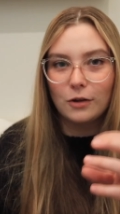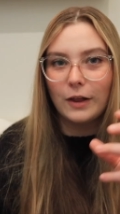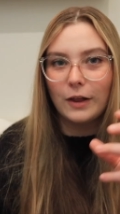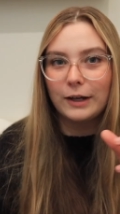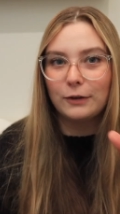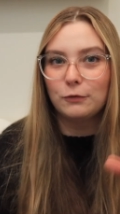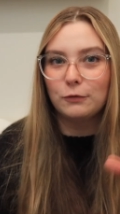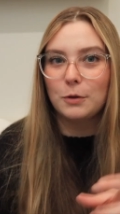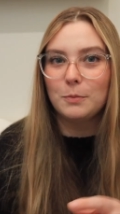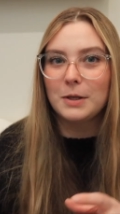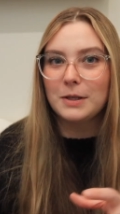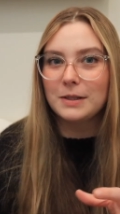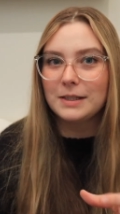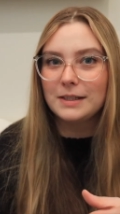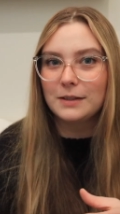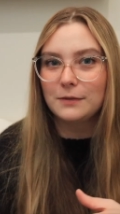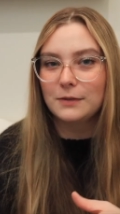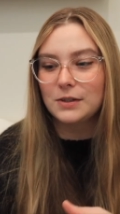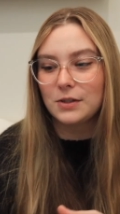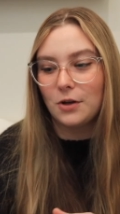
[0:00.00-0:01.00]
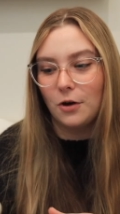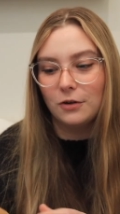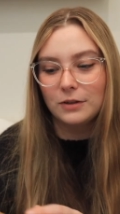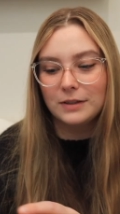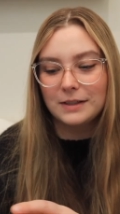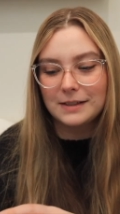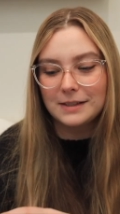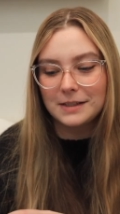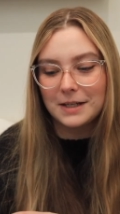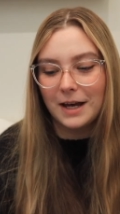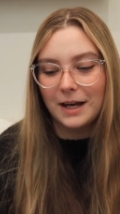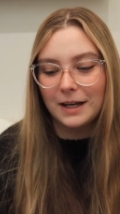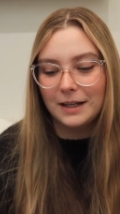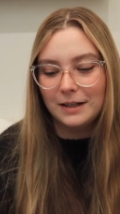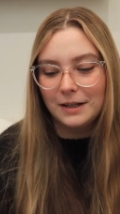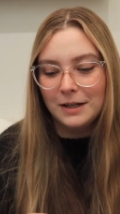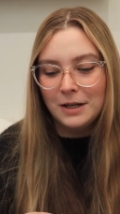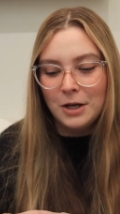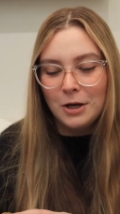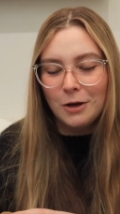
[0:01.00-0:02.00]
like remnants of salt
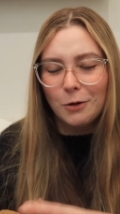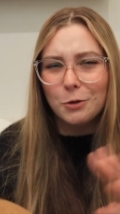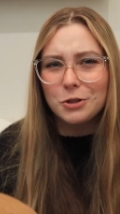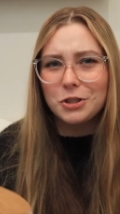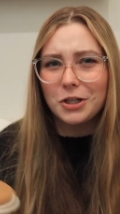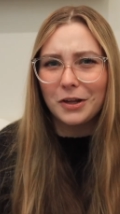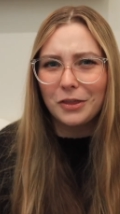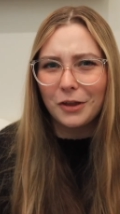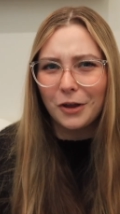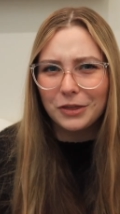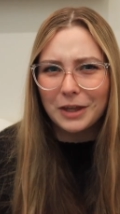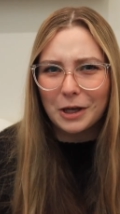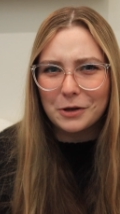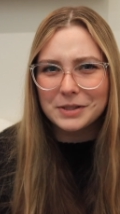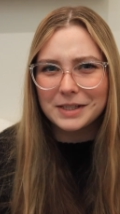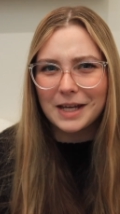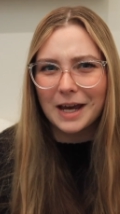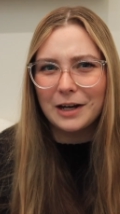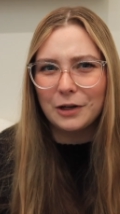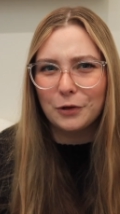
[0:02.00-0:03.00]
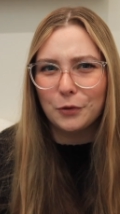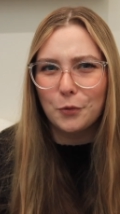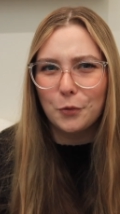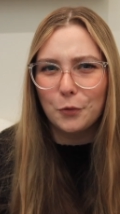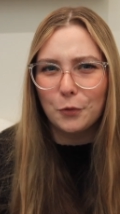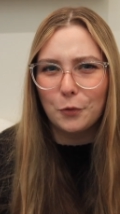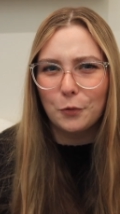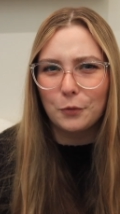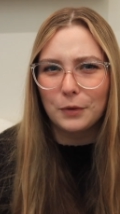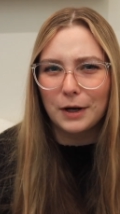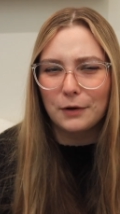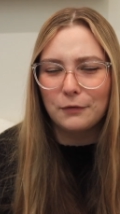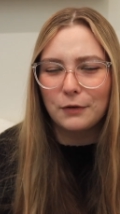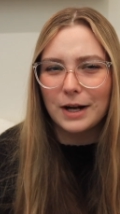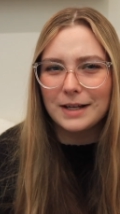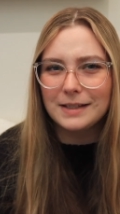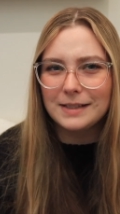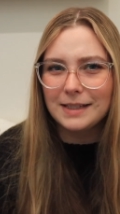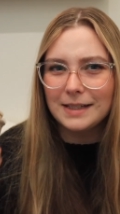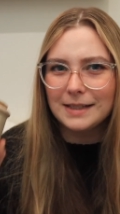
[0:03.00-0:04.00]
inside, which I thought that was kind of cool whenever
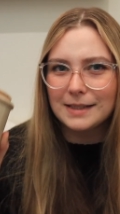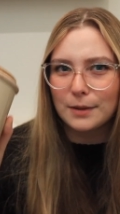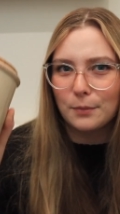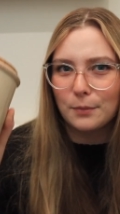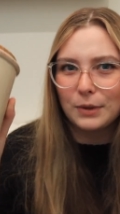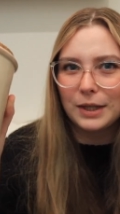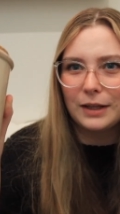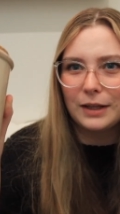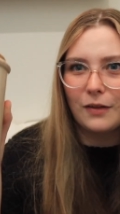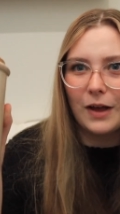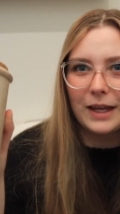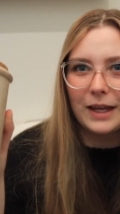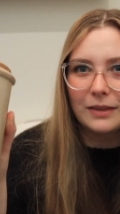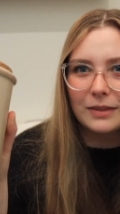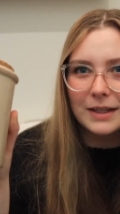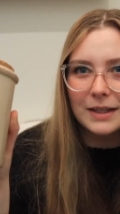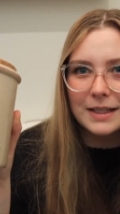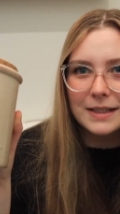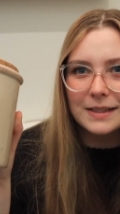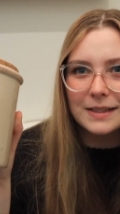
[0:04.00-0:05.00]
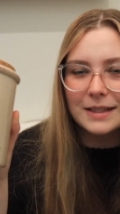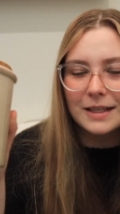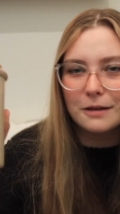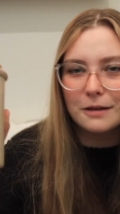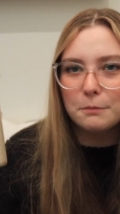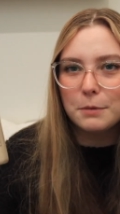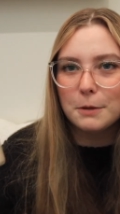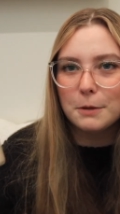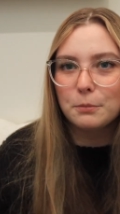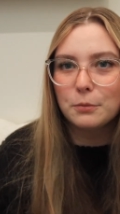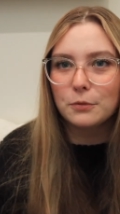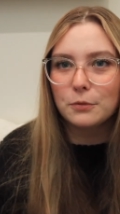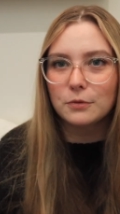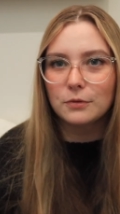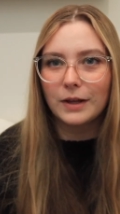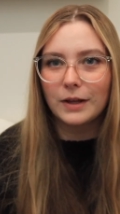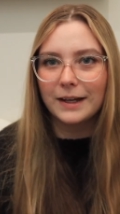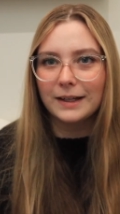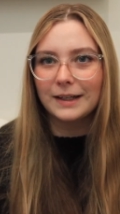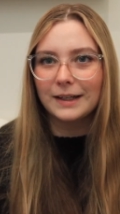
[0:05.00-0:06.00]
I see something like this, that people
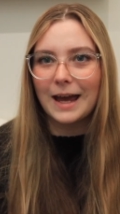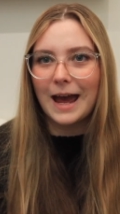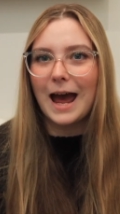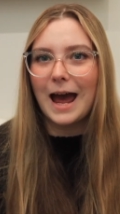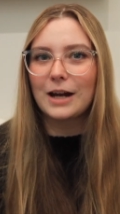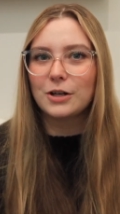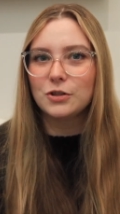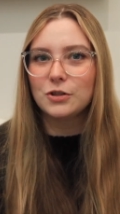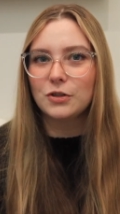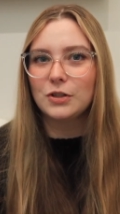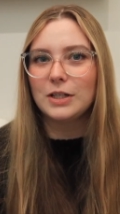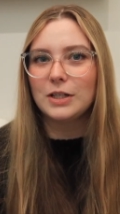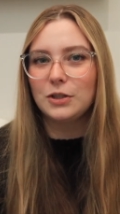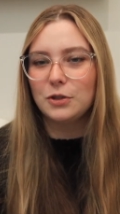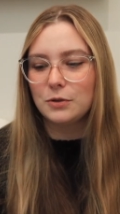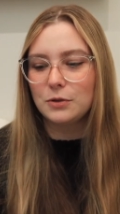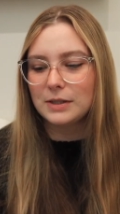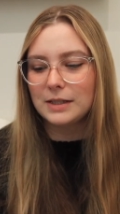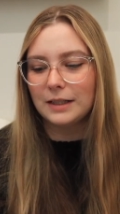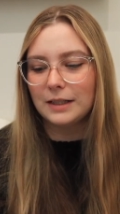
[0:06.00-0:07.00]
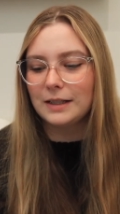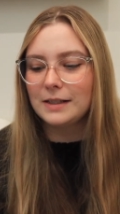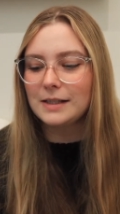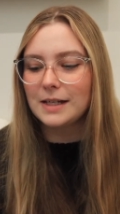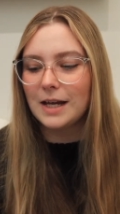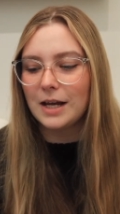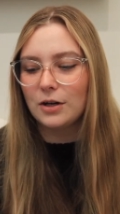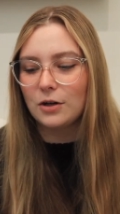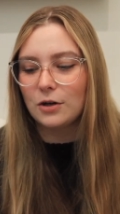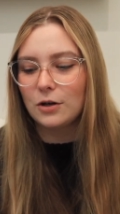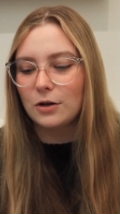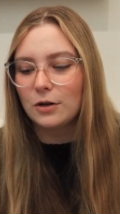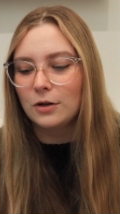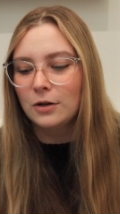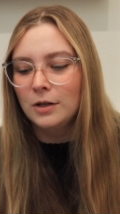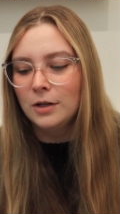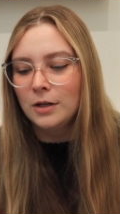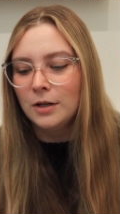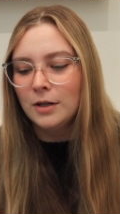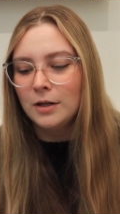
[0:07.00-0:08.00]
like actually use the container
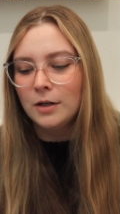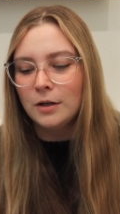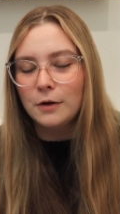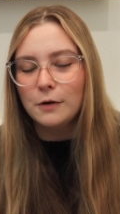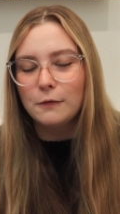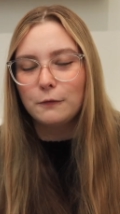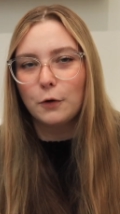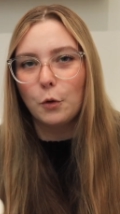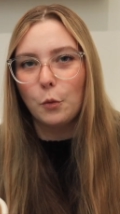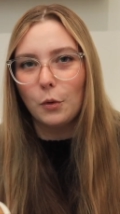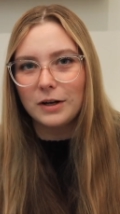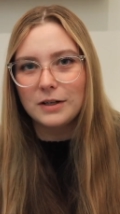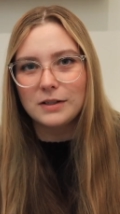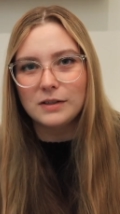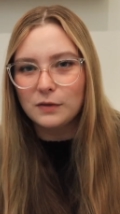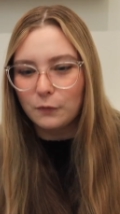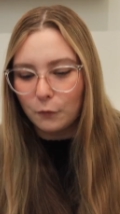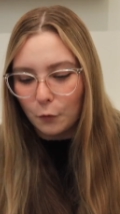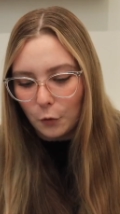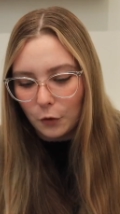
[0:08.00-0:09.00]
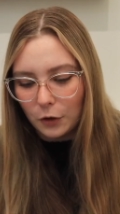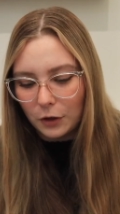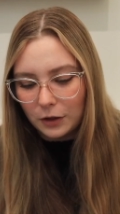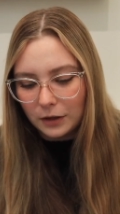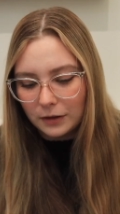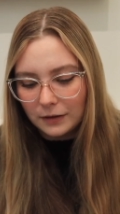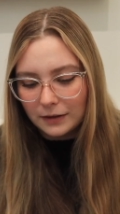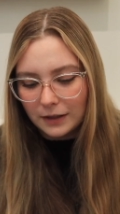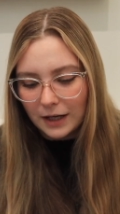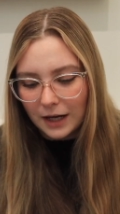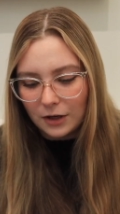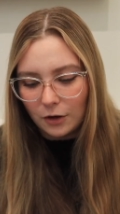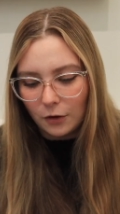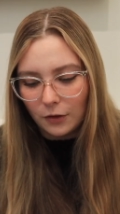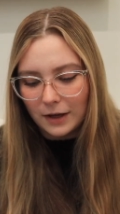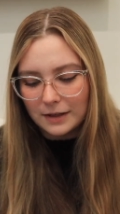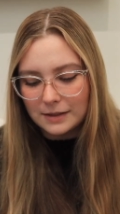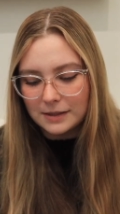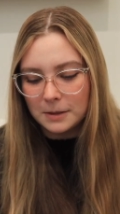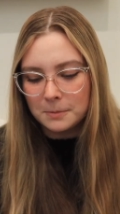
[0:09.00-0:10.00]
for what it's for. I know
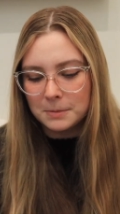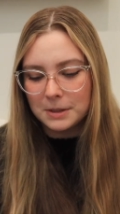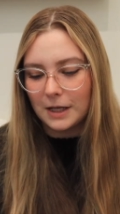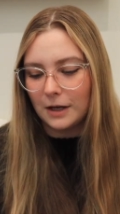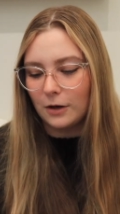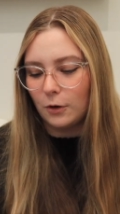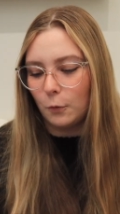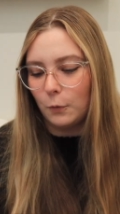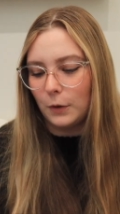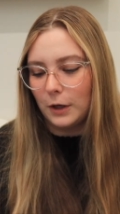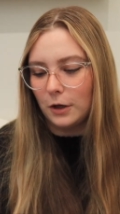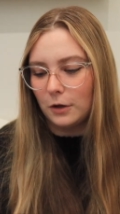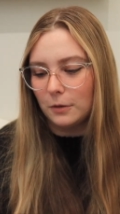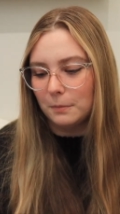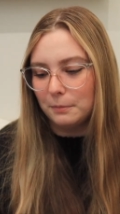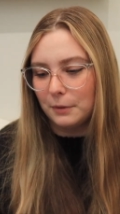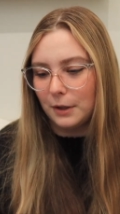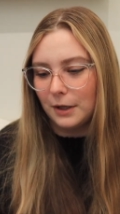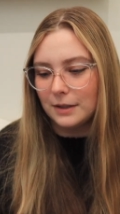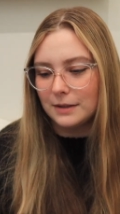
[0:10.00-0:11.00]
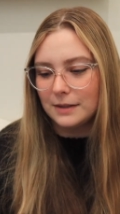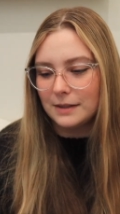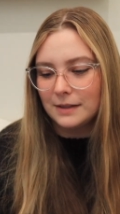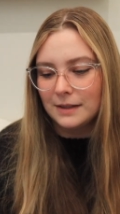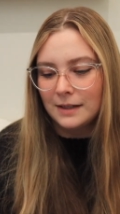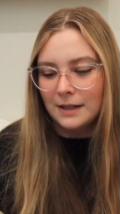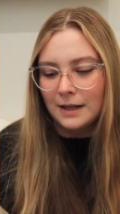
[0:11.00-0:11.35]
that seems kind of weird, but